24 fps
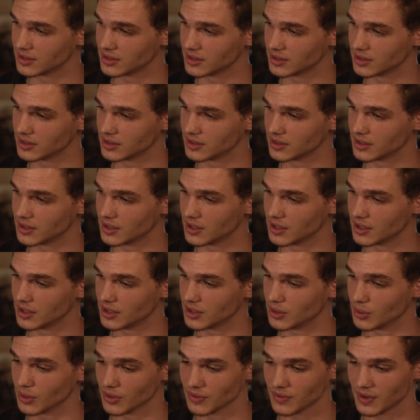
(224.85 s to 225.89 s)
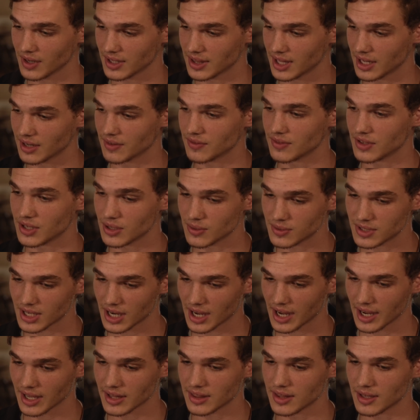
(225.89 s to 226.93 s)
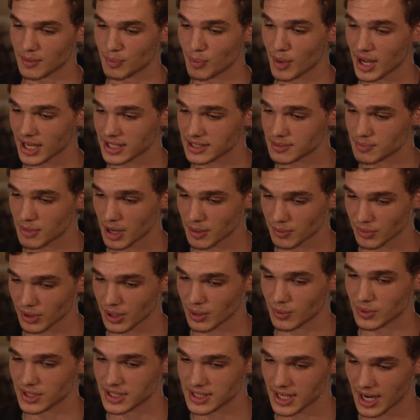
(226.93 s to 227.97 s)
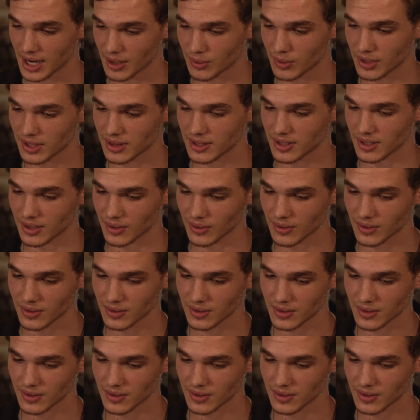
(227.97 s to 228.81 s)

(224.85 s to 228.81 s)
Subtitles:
You were afraid that if you died, that Meg's memory would die with you.